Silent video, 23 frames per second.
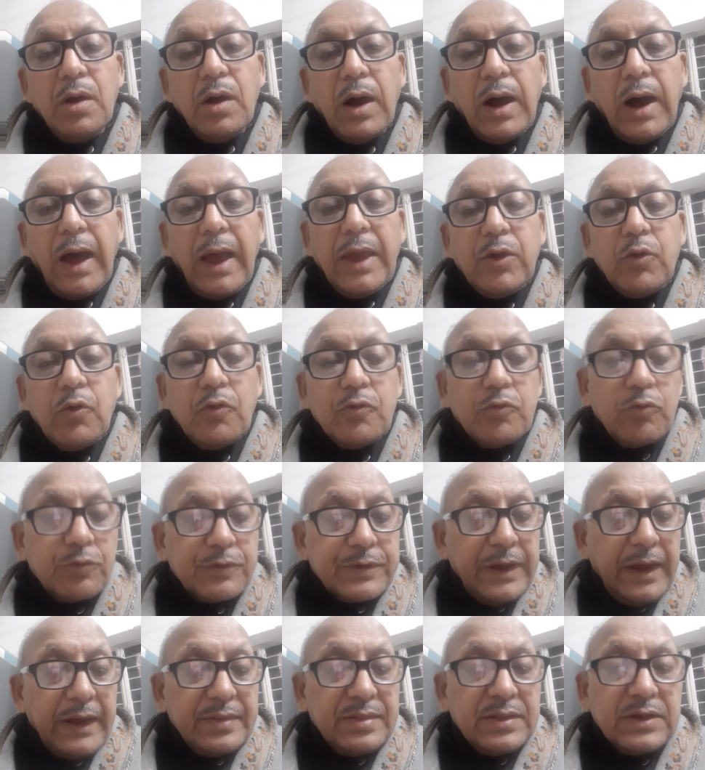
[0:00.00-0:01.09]
Are you going to
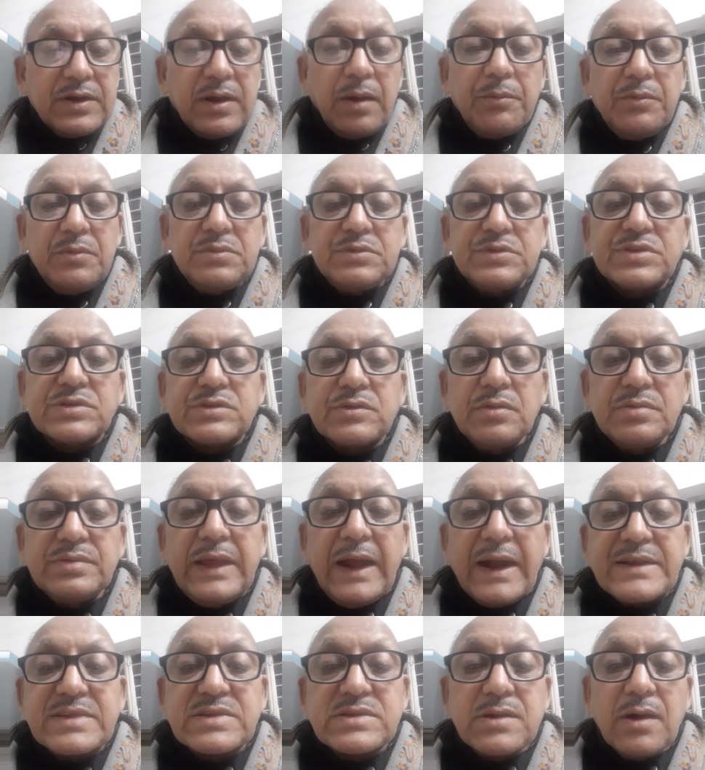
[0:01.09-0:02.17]
take
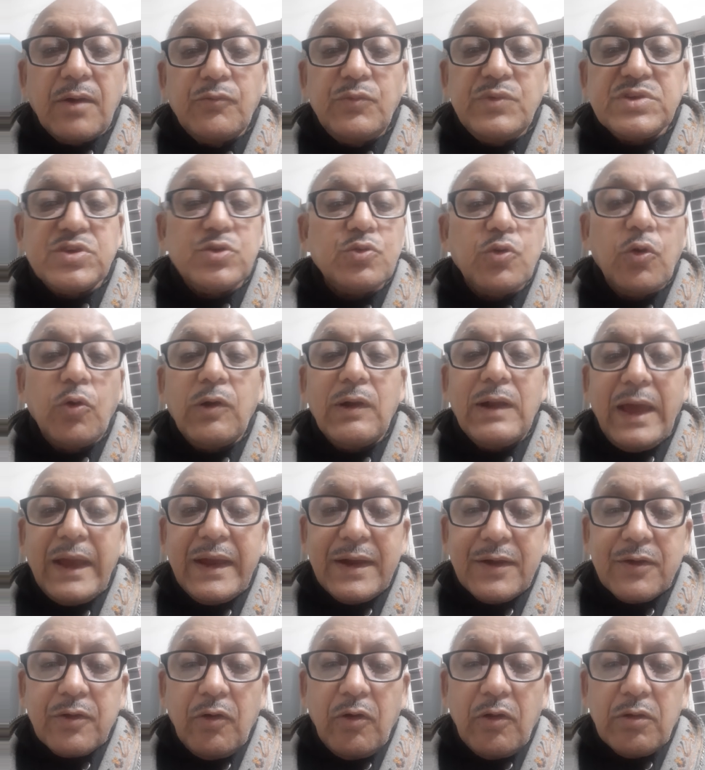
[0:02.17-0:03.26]
that stuff which you don't like
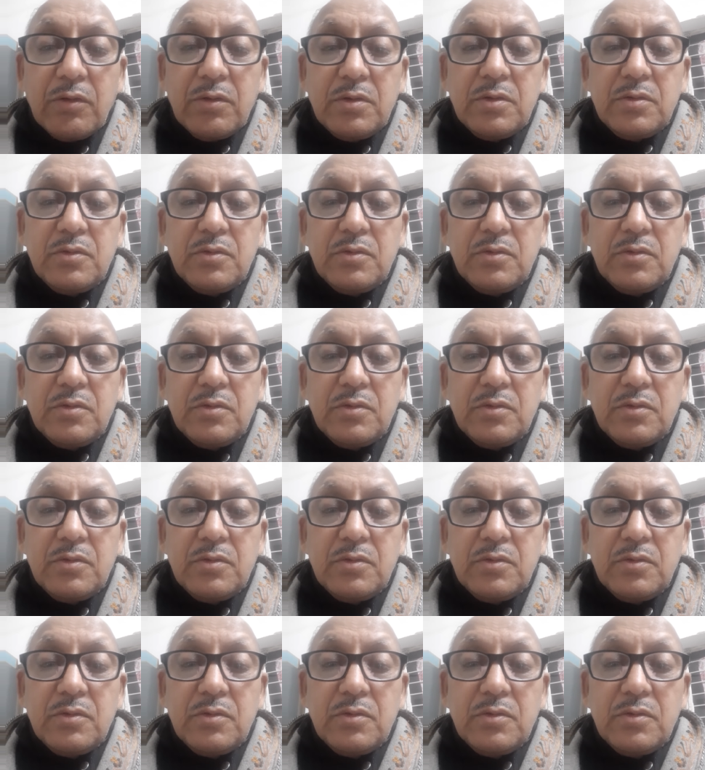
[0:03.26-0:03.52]
at all?